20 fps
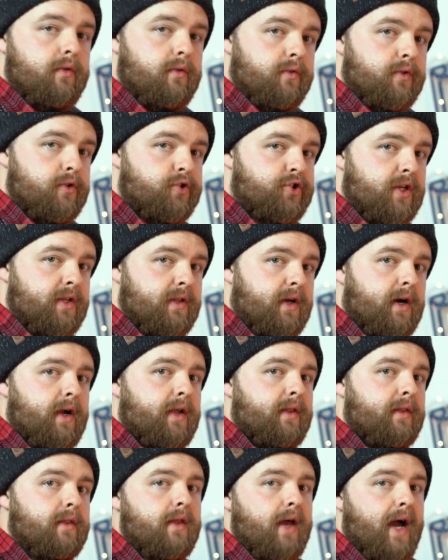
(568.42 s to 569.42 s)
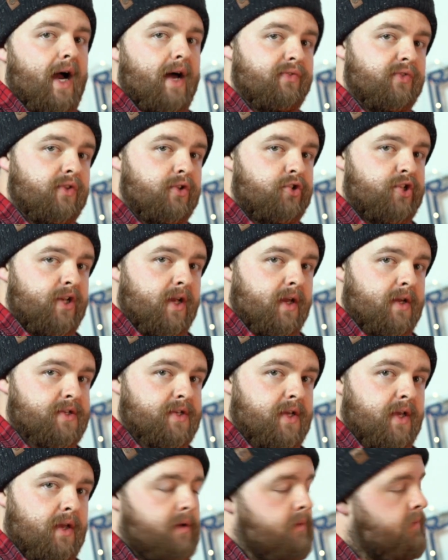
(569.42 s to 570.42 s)
the G9 and the
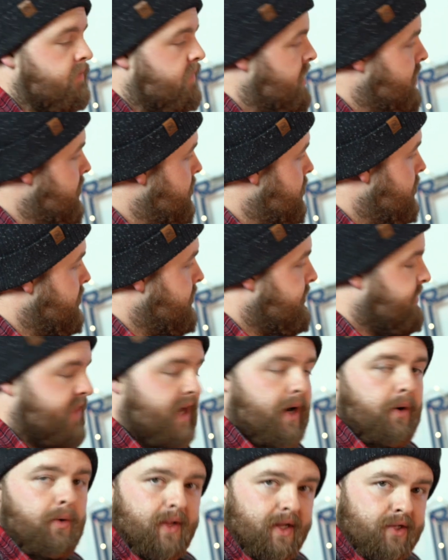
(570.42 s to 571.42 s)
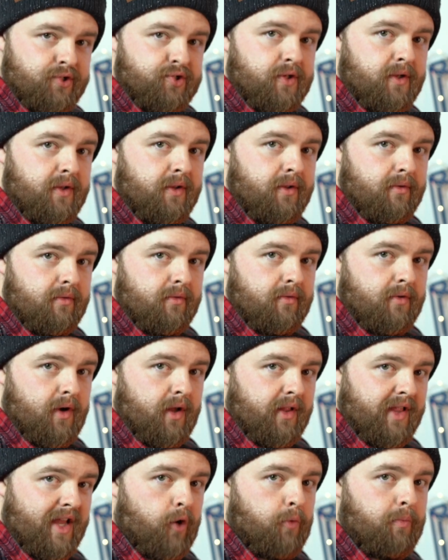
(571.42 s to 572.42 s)
GX8, that will actually
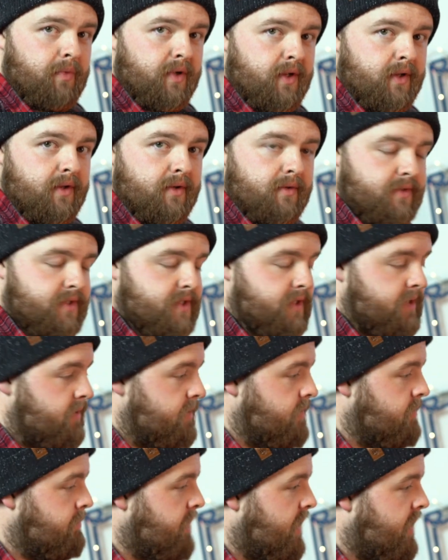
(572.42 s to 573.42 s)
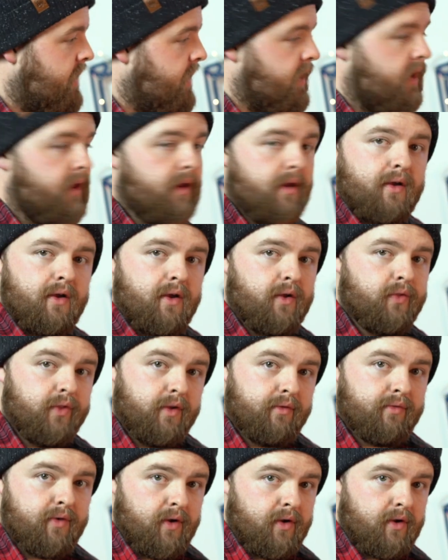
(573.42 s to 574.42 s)
allow me to buy
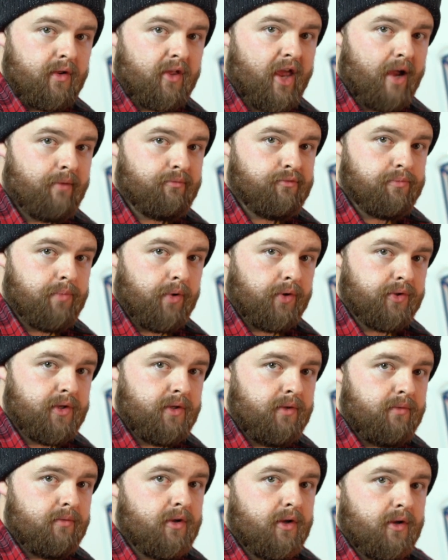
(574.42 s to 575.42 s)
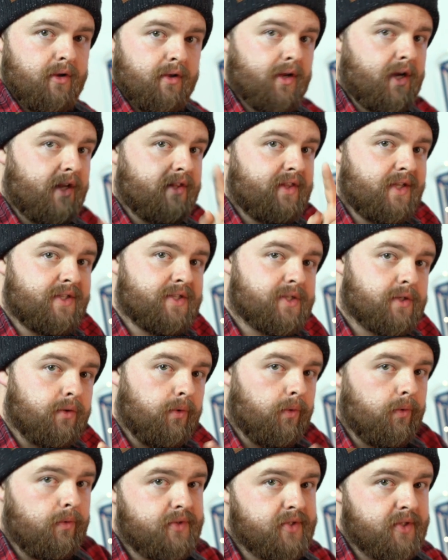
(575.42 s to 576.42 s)
another camera body
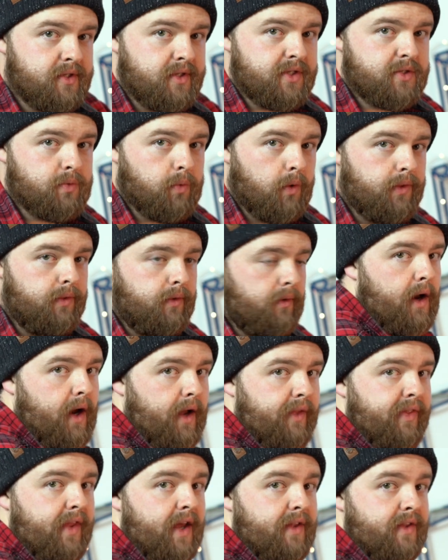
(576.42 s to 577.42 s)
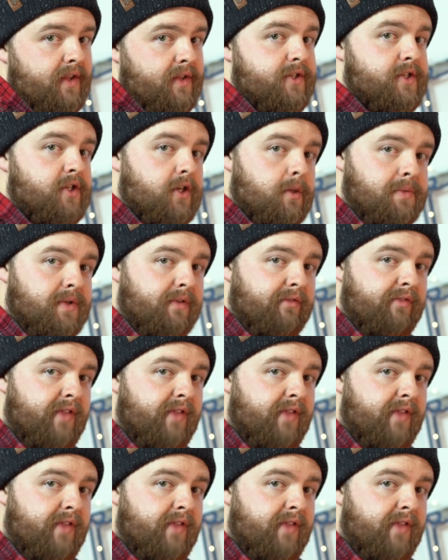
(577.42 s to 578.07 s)
identical to this one. And then in terms of